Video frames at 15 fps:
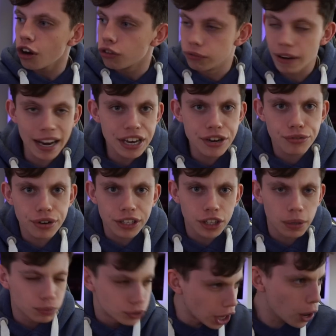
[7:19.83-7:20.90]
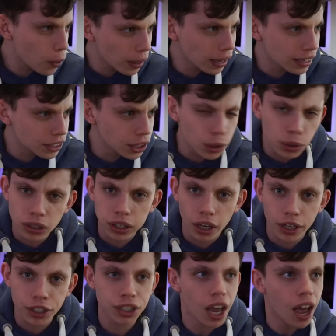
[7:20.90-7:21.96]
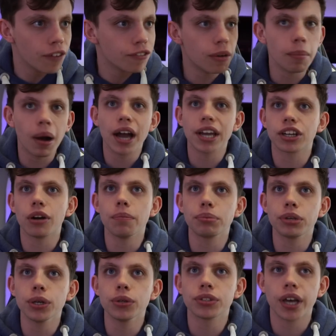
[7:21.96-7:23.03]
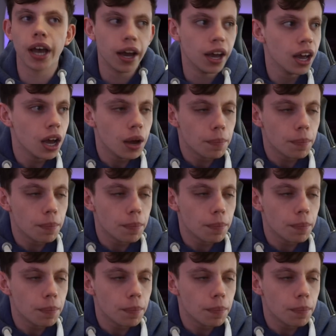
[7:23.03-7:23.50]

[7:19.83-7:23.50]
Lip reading: rendering them totally useless for my computer,